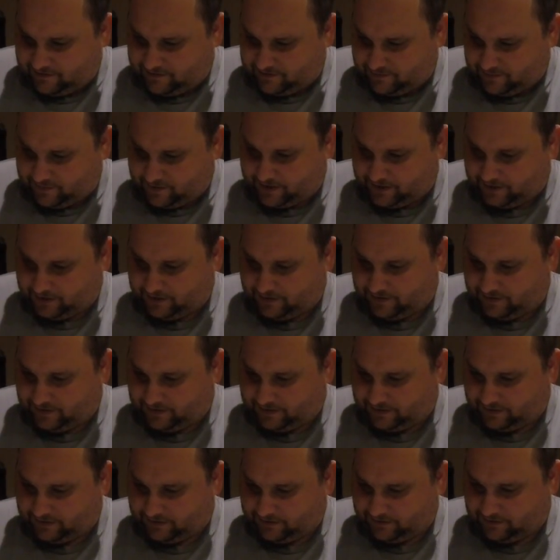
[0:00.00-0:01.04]
We could do
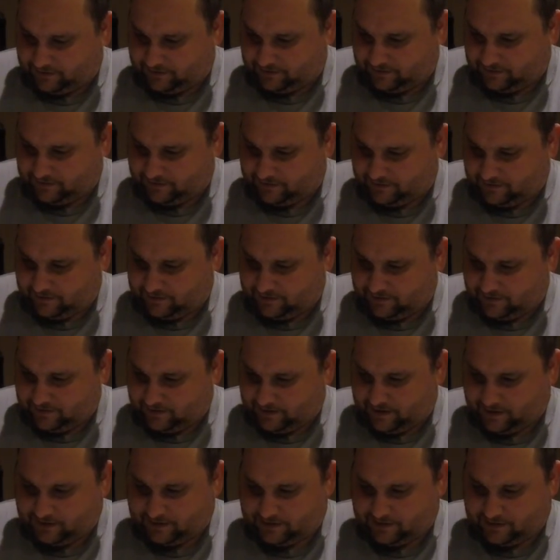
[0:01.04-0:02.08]
this.
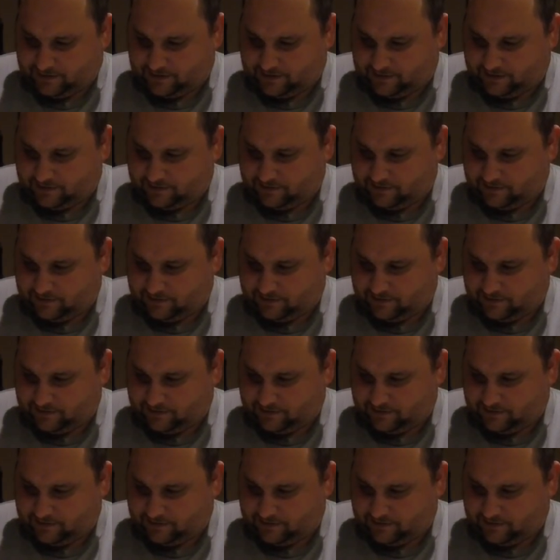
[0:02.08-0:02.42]
Actually.